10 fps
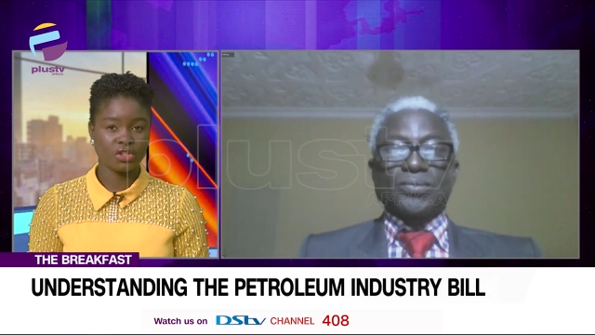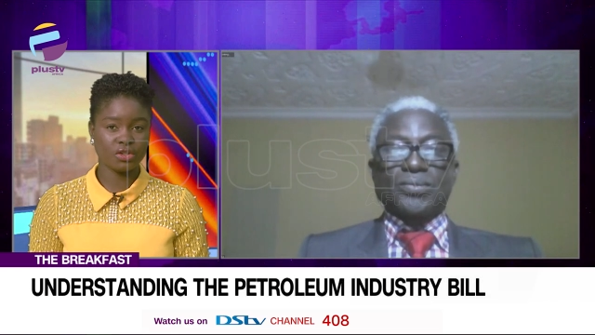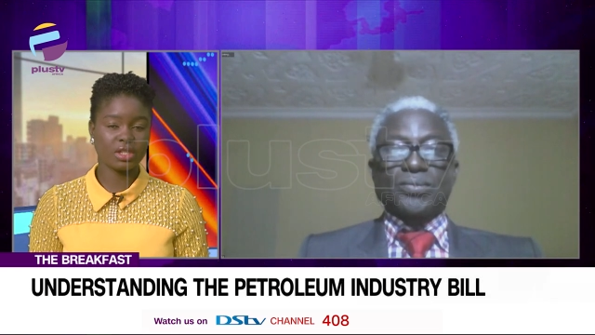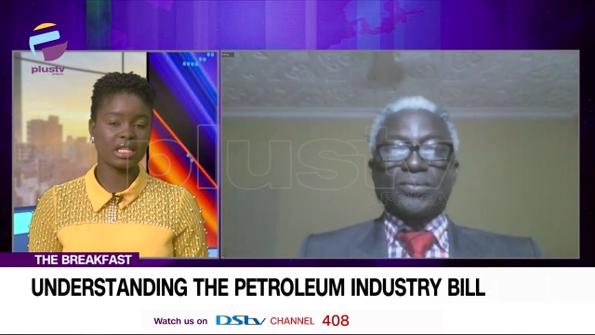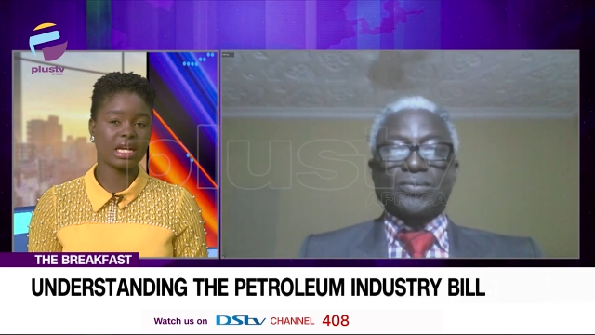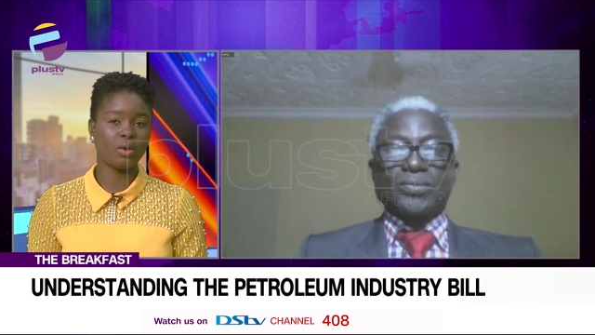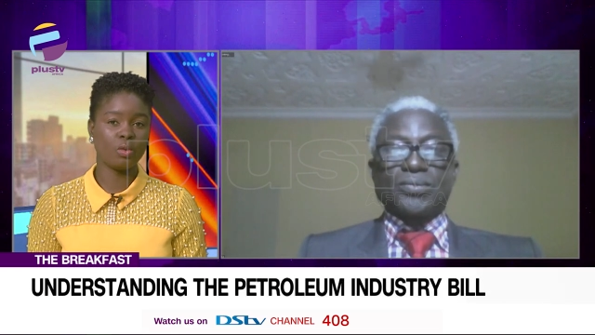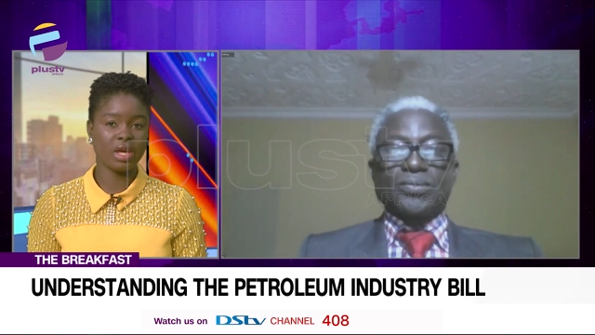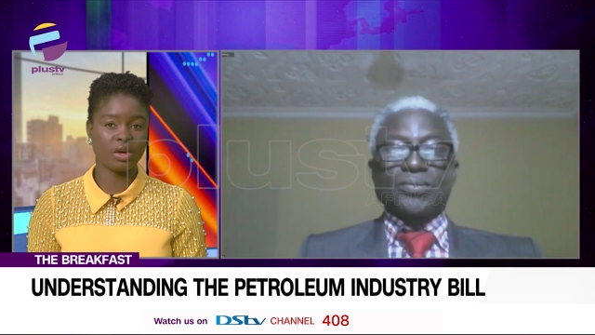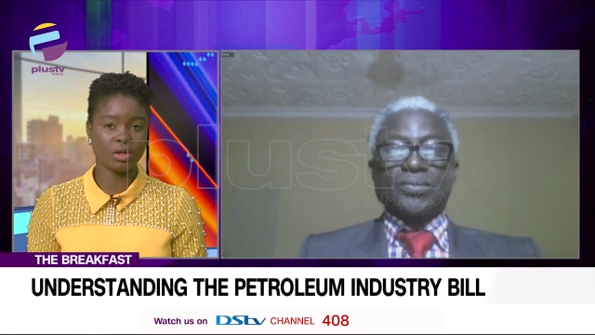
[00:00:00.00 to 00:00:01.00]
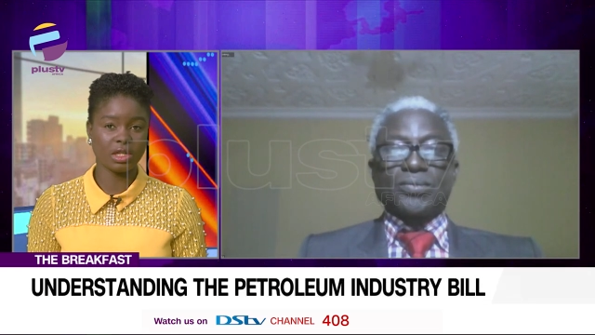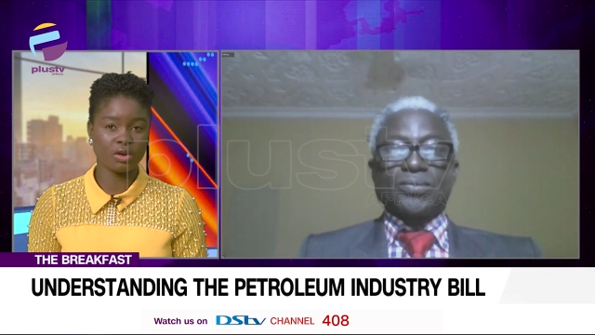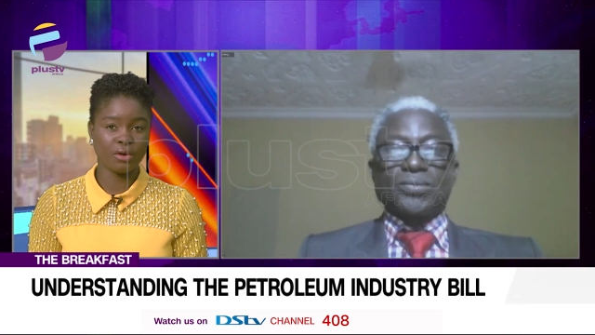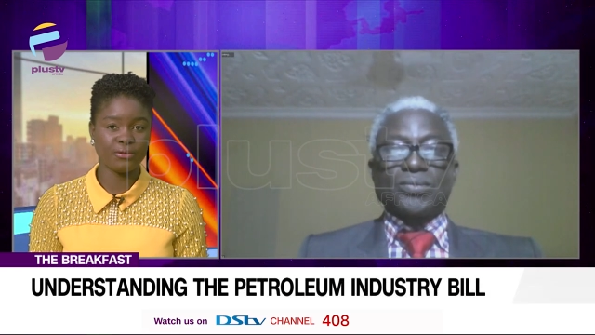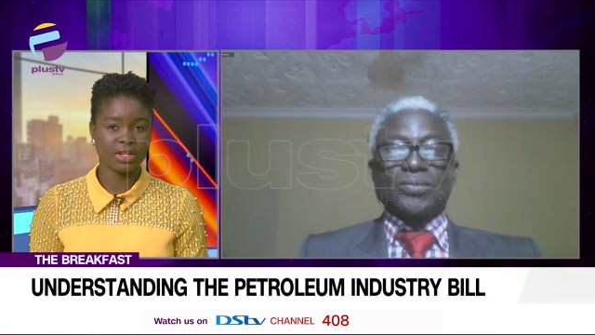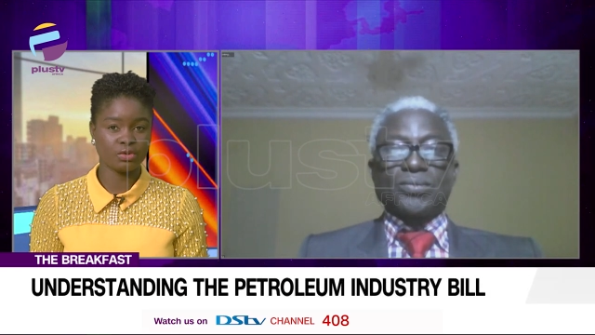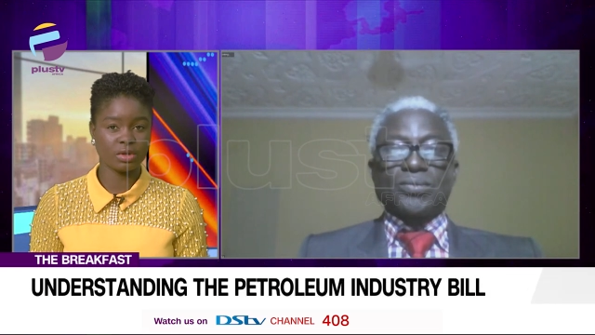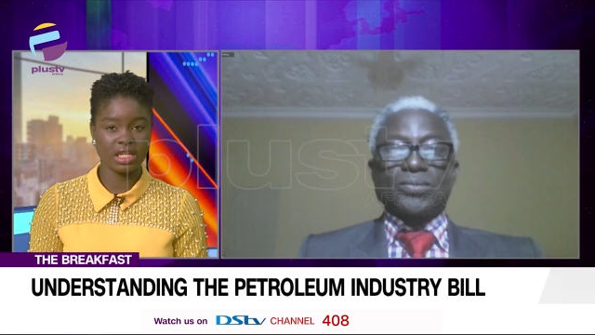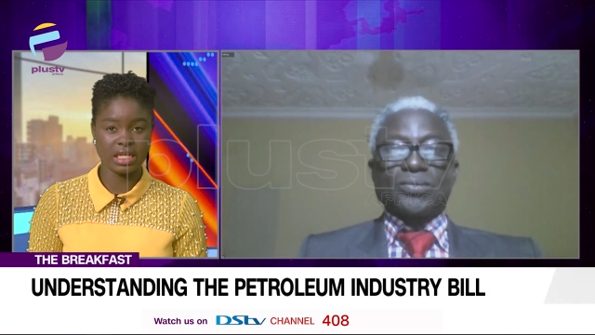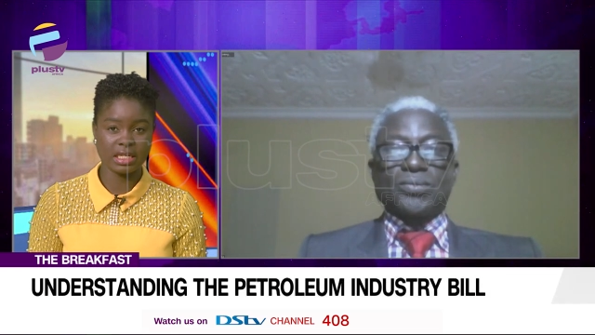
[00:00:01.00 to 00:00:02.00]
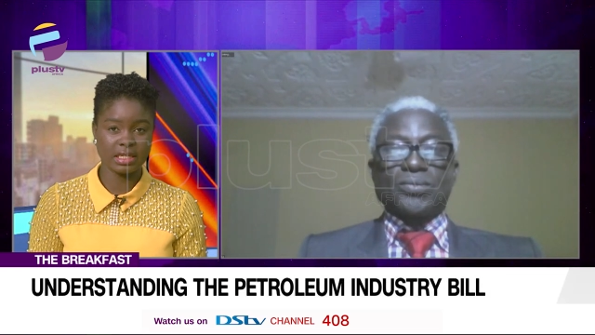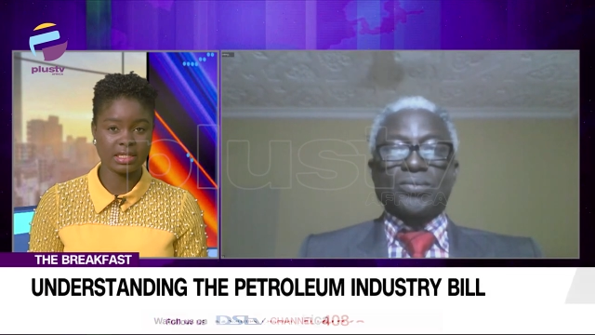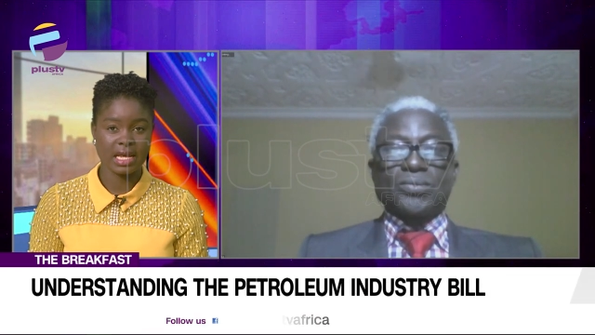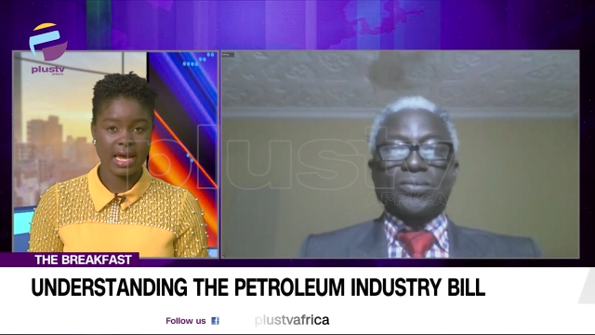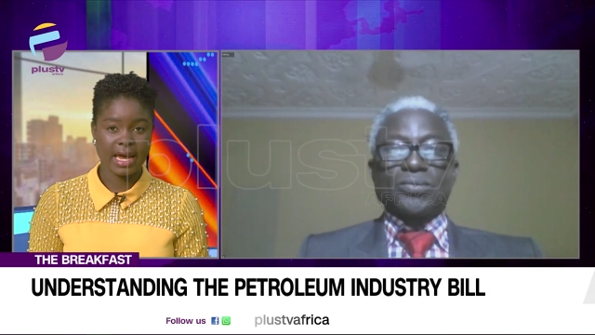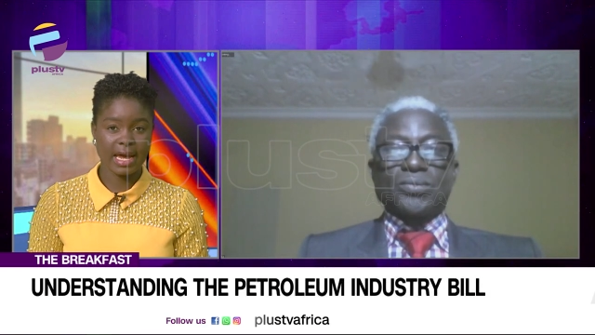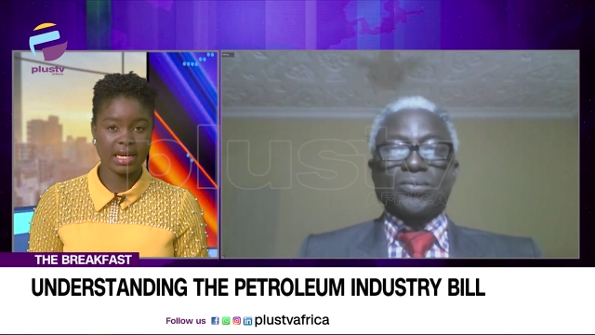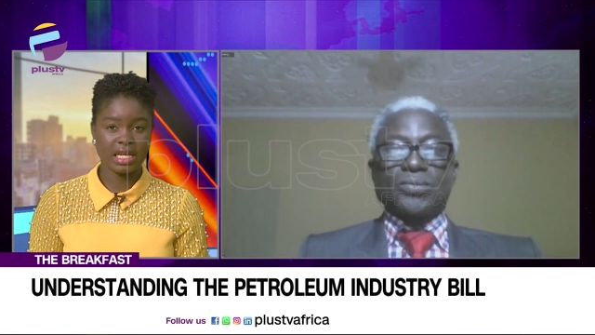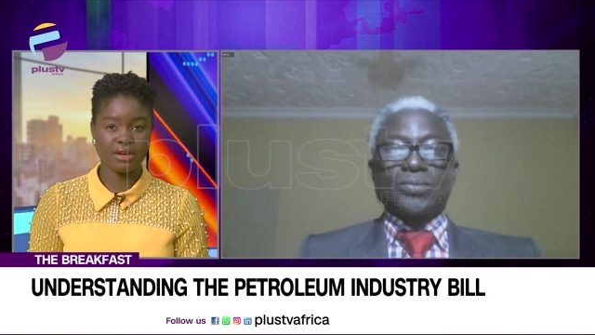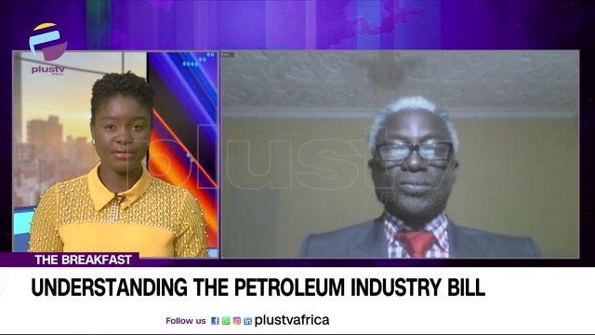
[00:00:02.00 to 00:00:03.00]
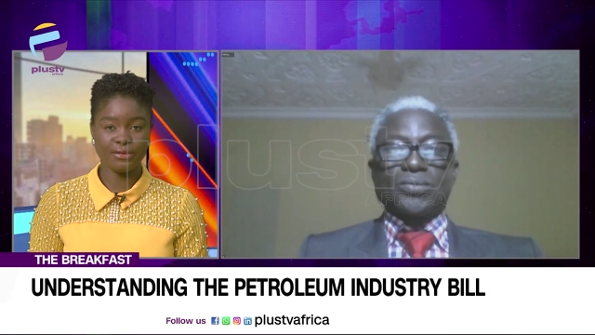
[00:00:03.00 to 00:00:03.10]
Speaker 1: Do you think that where the conflict really is? And if the